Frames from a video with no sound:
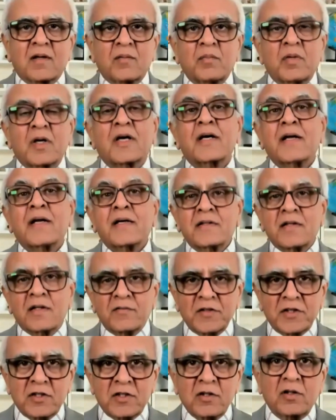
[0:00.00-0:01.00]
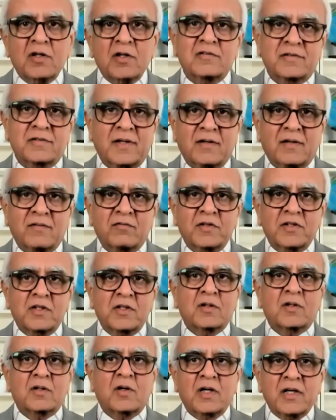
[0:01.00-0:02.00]
Be connected with yourself, with
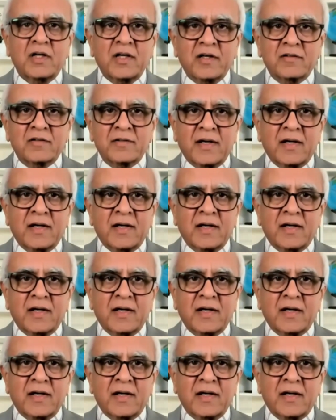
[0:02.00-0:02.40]
your colleagues,